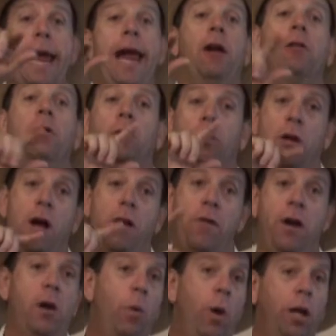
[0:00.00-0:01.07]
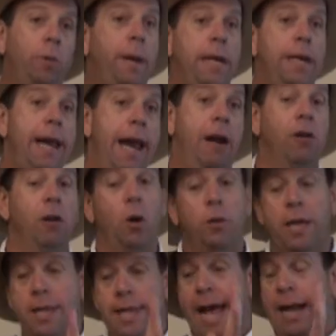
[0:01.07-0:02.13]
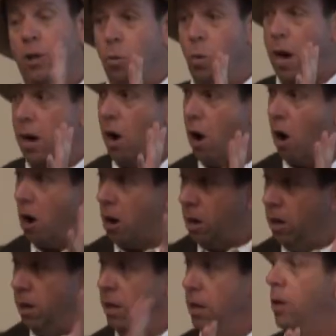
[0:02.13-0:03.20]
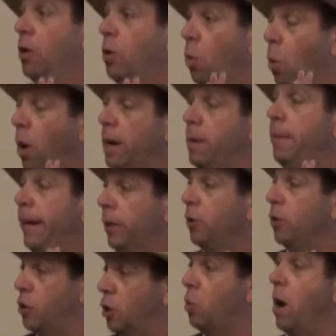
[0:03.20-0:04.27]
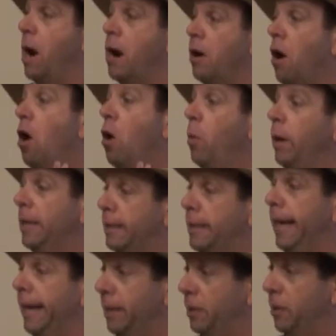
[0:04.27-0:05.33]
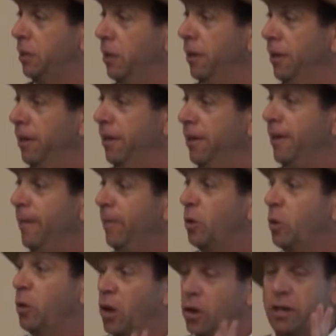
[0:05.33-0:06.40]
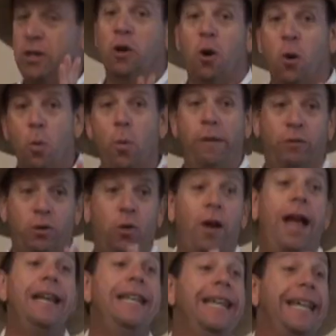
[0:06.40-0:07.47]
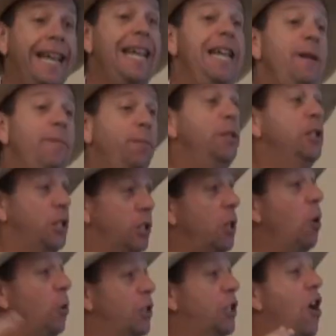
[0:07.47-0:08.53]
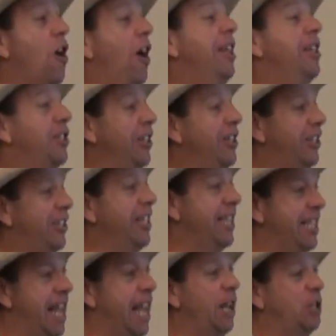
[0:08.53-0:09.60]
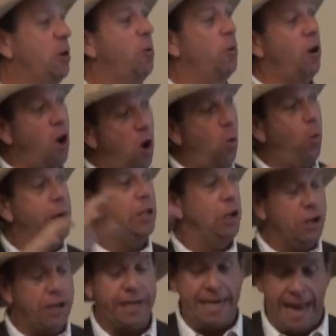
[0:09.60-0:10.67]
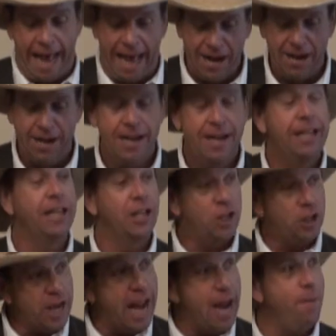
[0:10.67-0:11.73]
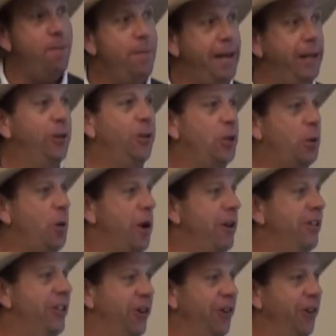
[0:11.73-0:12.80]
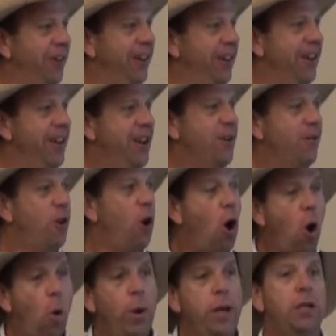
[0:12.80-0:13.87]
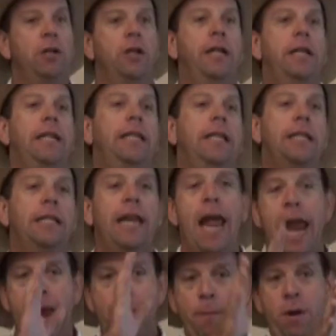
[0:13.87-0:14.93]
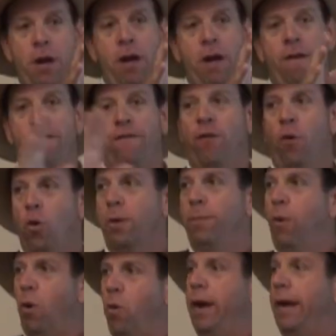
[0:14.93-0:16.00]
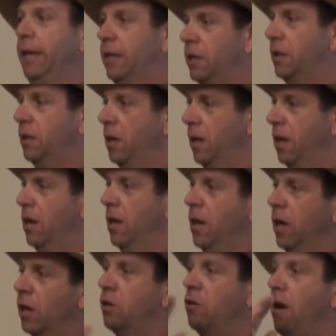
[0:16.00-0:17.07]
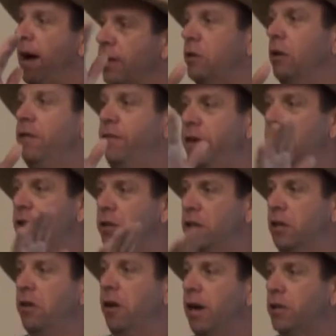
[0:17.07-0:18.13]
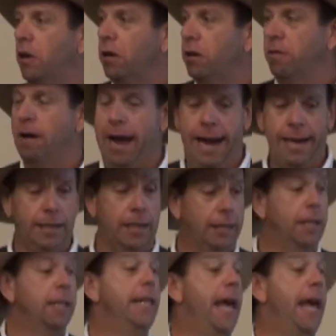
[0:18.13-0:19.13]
arrows on there. I weld beaded arrows, and that's where our 1 meter square always sits. So we've tried to keep those constants in the thing. So we're always looking at the same meter square of dirt. We're always looking at the same 4 points across our fields and across our horizons. And